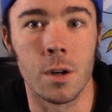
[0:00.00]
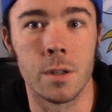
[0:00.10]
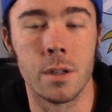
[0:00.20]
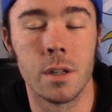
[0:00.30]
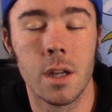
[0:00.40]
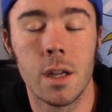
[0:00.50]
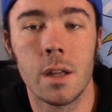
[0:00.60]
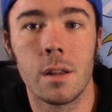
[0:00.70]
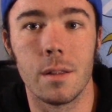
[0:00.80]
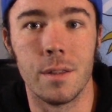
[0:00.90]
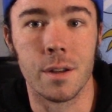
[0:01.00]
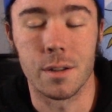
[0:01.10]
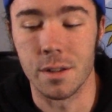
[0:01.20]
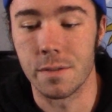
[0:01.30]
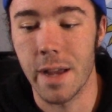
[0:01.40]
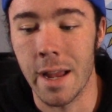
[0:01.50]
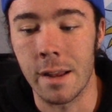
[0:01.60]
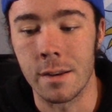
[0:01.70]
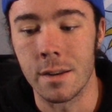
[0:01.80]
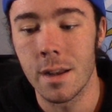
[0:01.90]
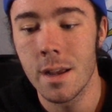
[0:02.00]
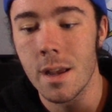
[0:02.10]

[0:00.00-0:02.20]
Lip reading: on the cliff. And,